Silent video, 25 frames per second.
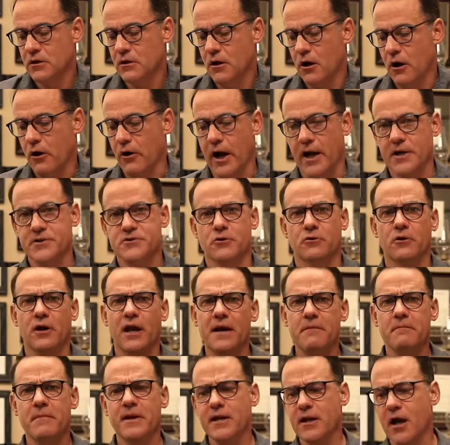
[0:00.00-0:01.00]
All right, so
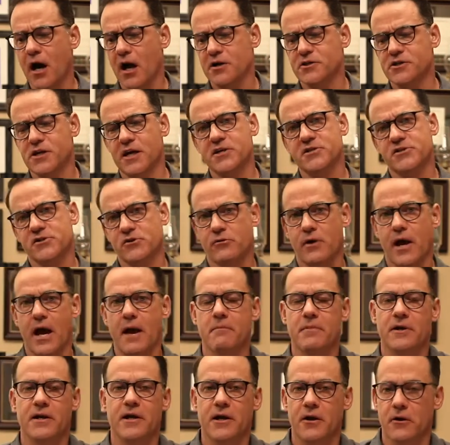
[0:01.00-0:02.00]
let me not chase a
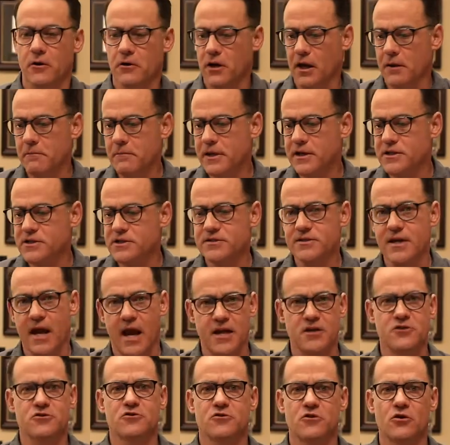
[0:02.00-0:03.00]
rabbit here. Let me just
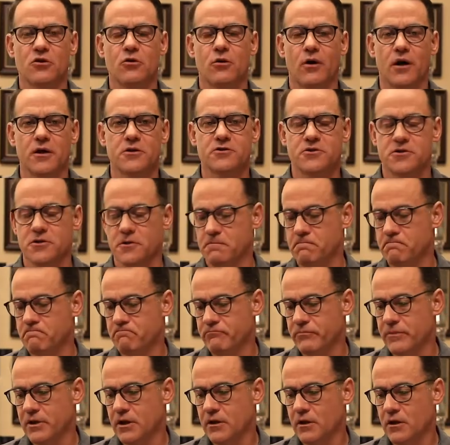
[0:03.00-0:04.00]
answer the question.
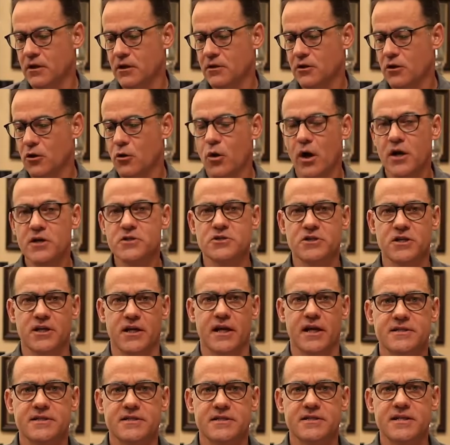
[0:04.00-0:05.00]
The question
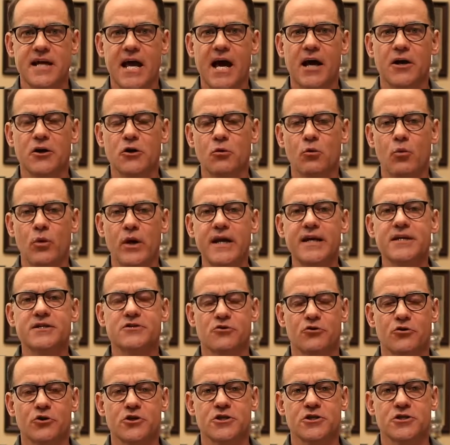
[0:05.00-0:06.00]
is how do we as
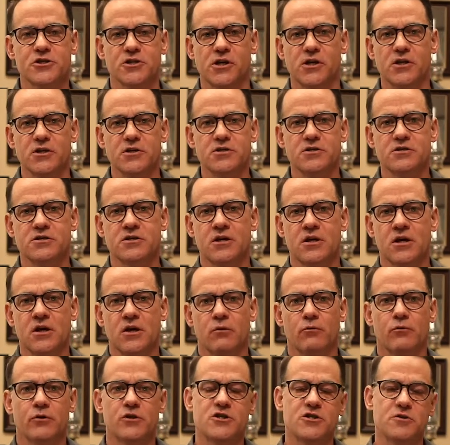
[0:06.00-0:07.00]
Christians
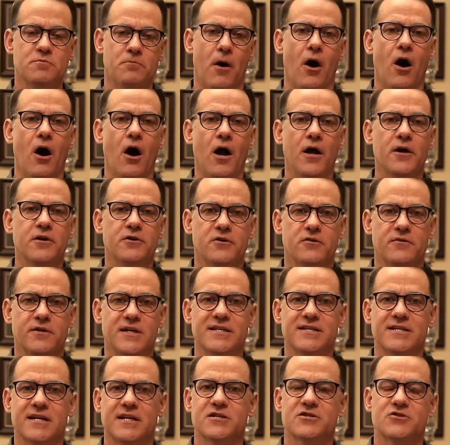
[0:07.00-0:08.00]
respond to
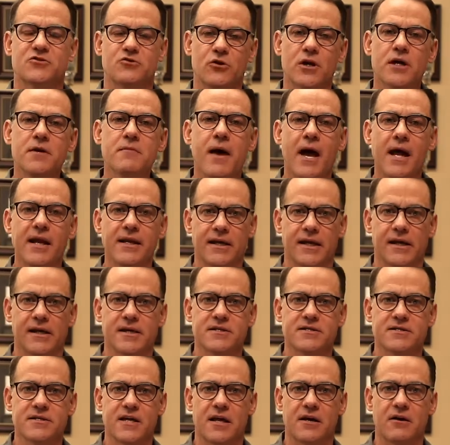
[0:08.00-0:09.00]
these extreme
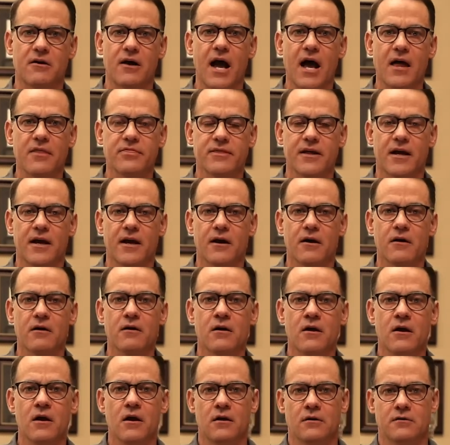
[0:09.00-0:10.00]
ideas that are out there
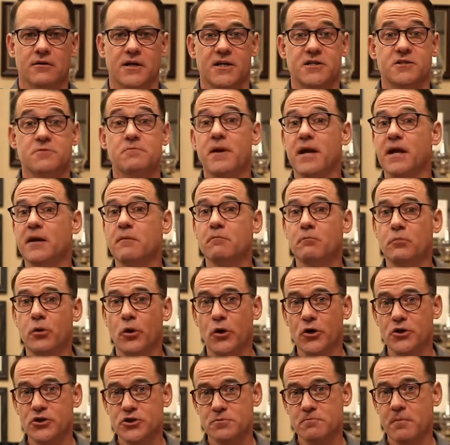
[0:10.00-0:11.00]
that's being
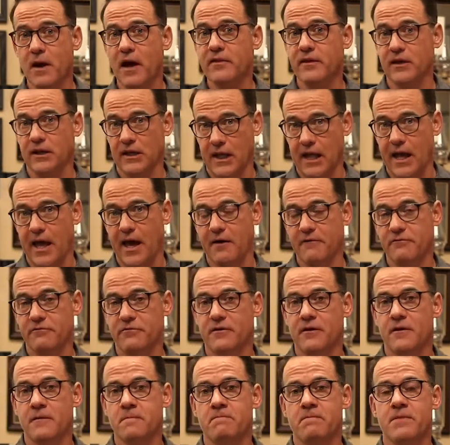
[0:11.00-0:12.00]
pushed by the left?
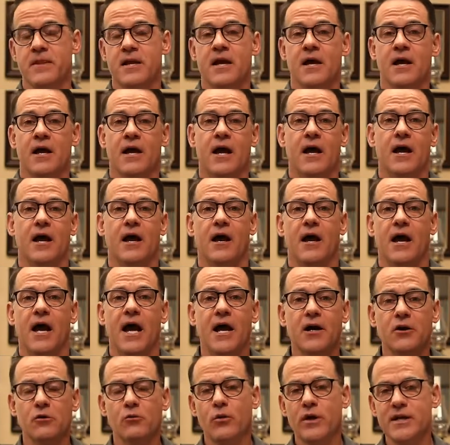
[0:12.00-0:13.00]
How
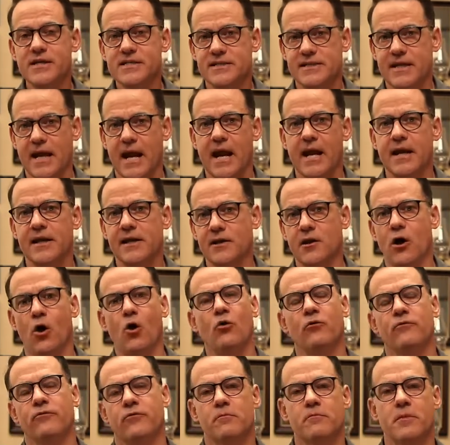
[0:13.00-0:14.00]
do we stand and
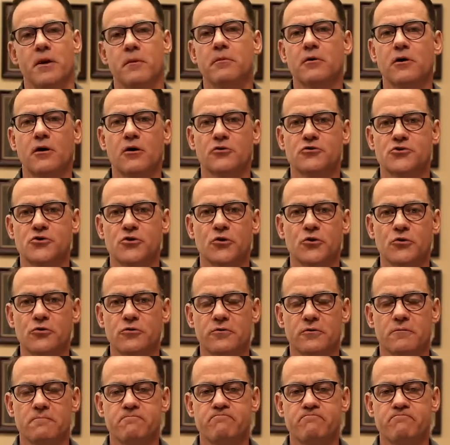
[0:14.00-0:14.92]
hold for biblical truth?